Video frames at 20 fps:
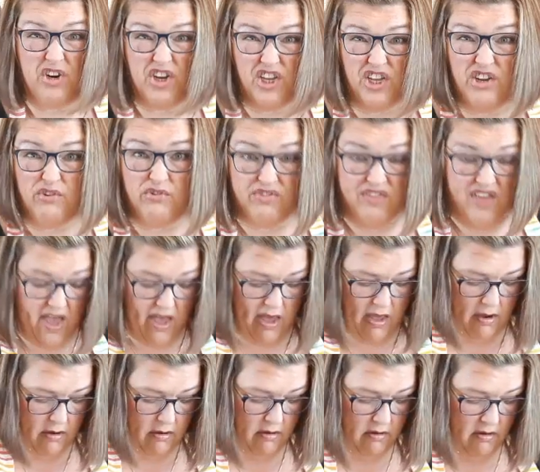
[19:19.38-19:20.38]
used that.
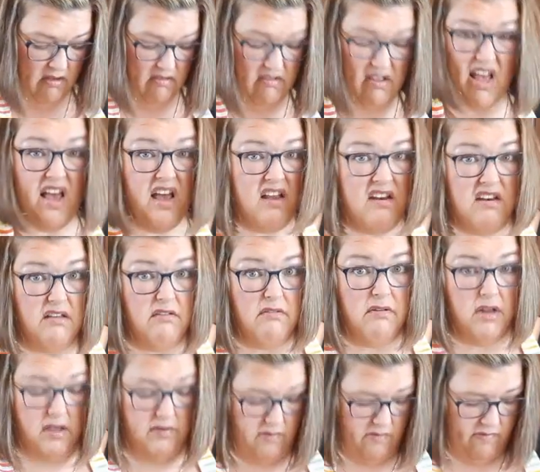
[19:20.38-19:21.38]
Because I do love
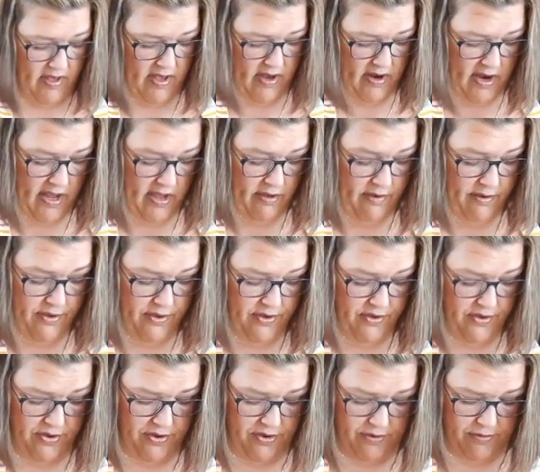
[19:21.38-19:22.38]
a Vidalia
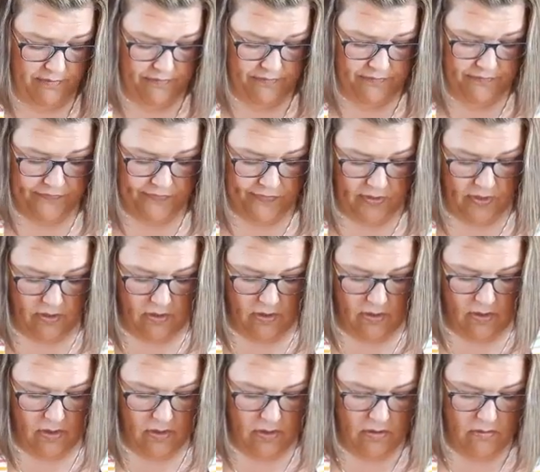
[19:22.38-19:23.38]
onion.
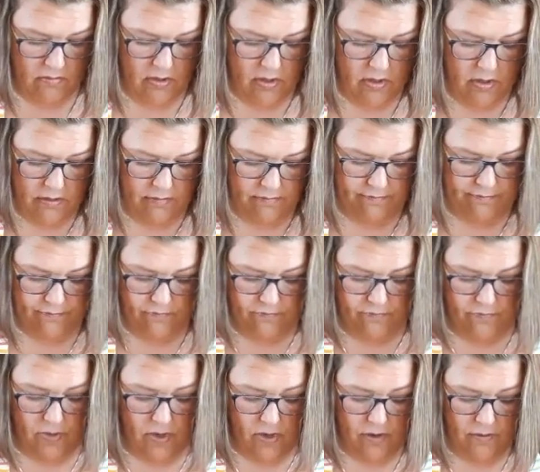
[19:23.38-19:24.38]
But,
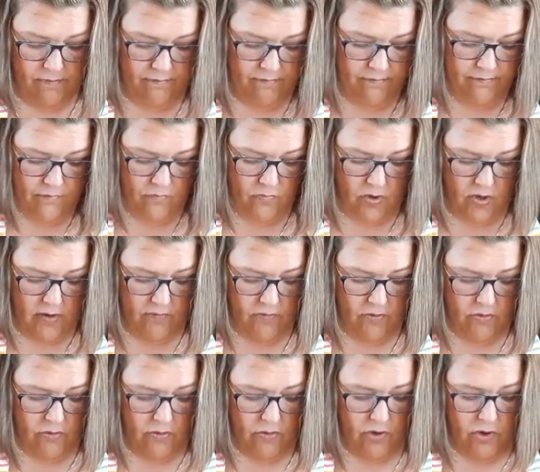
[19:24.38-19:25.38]
yeah, whatever.
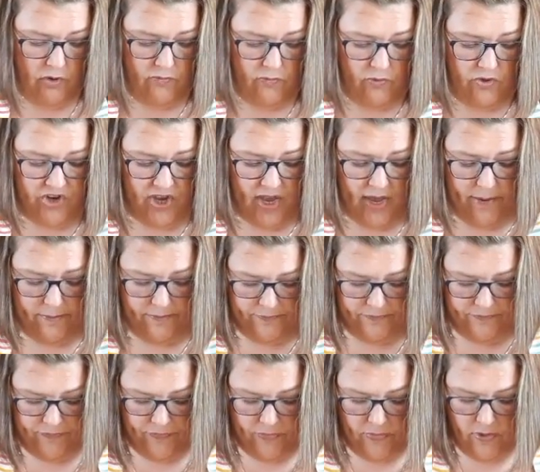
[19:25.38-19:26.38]
Use what you got.
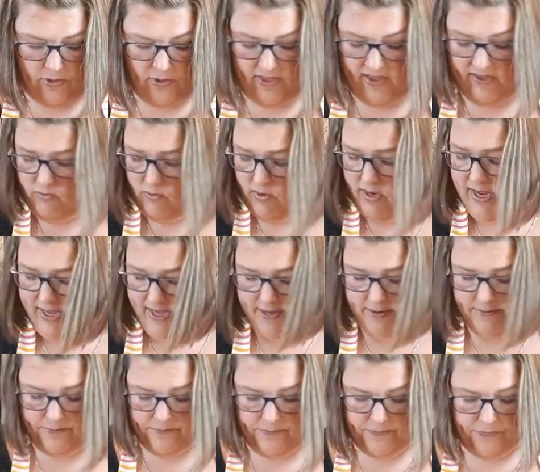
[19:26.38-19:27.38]
And that's what I had.
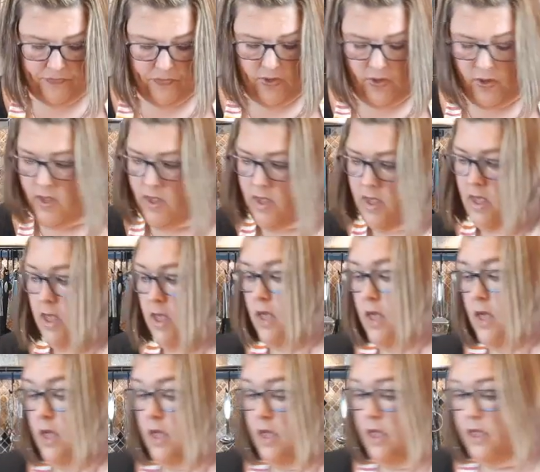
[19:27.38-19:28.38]

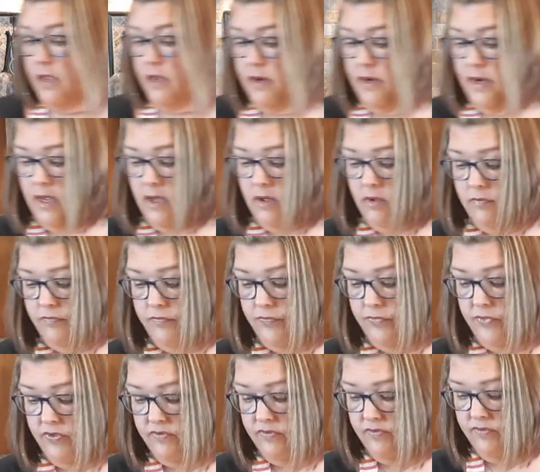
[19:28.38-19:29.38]
Now, this
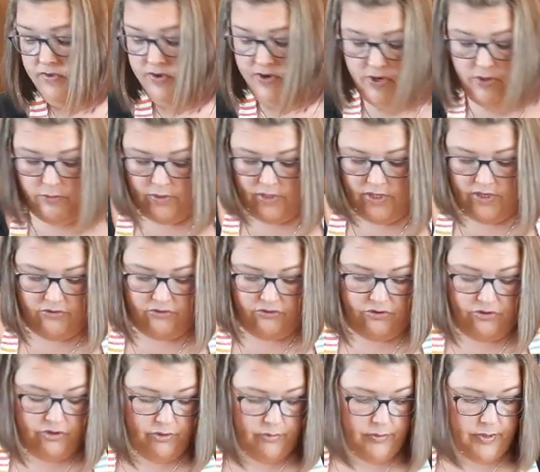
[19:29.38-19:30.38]
is a new addition to
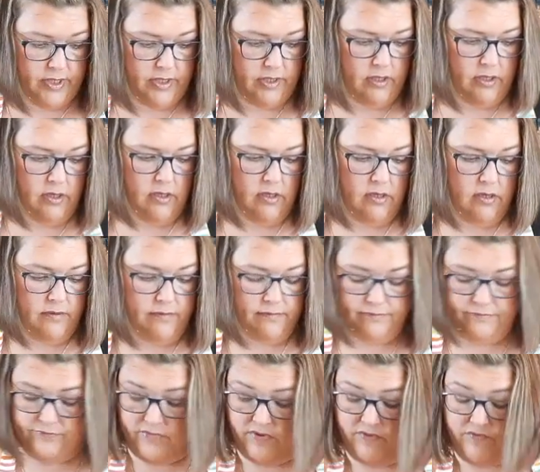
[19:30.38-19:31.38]
it.
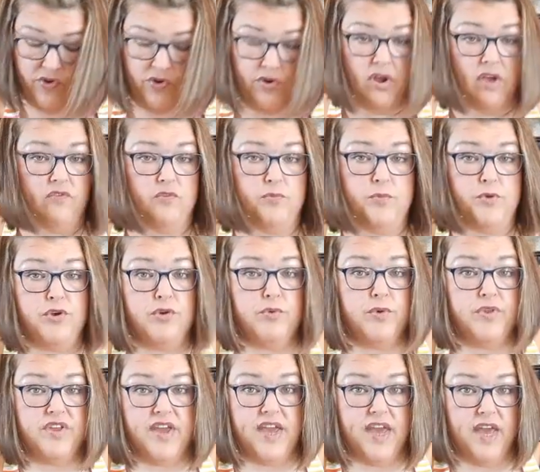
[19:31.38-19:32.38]
If you're not familiar with a
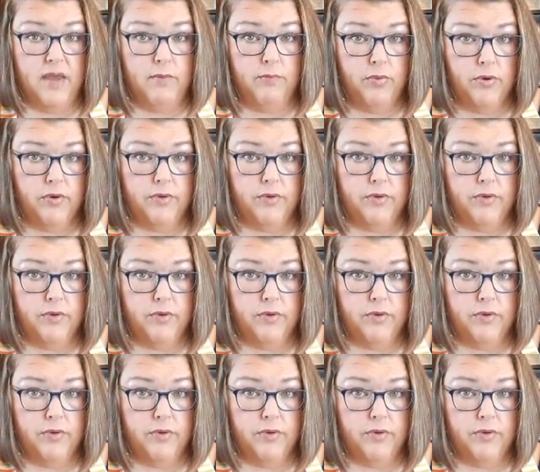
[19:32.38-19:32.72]
caper,